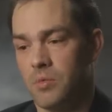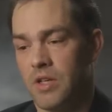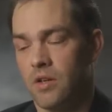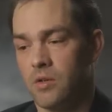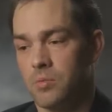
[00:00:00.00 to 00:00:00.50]
me
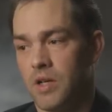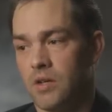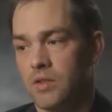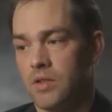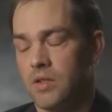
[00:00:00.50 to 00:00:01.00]
another
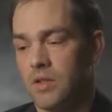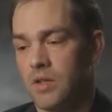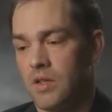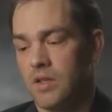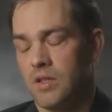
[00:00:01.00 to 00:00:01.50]
belt.
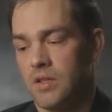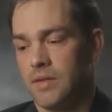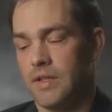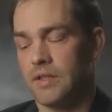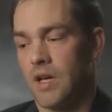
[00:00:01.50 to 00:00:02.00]

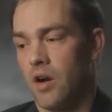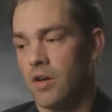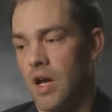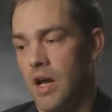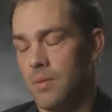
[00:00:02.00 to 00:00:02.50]
The entire
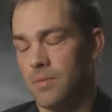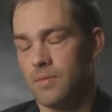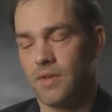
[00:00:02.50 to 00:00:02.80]
time,